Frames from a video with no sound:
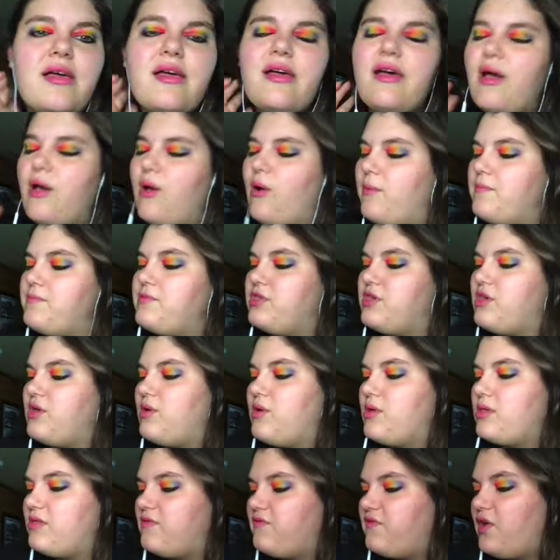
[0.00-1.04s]
I hope she
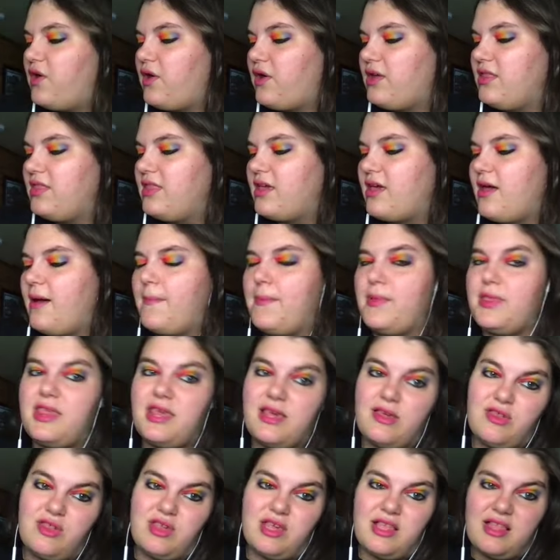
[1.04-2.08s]
goes far in the
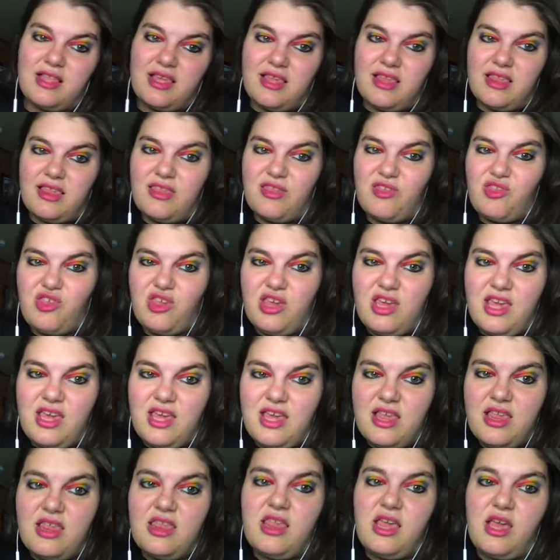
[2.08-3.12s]
competition because she
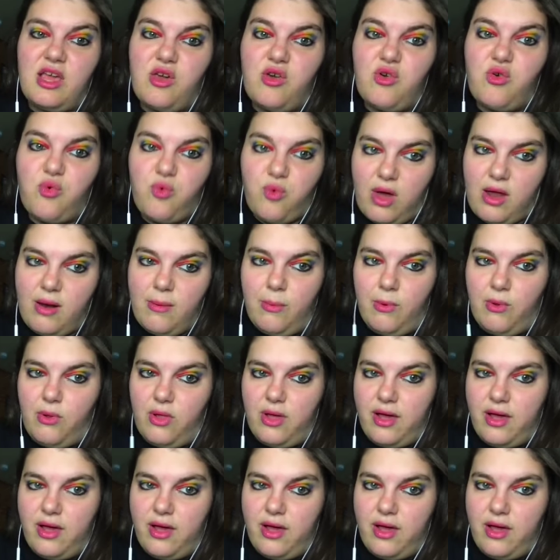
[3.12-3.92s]
is incredible.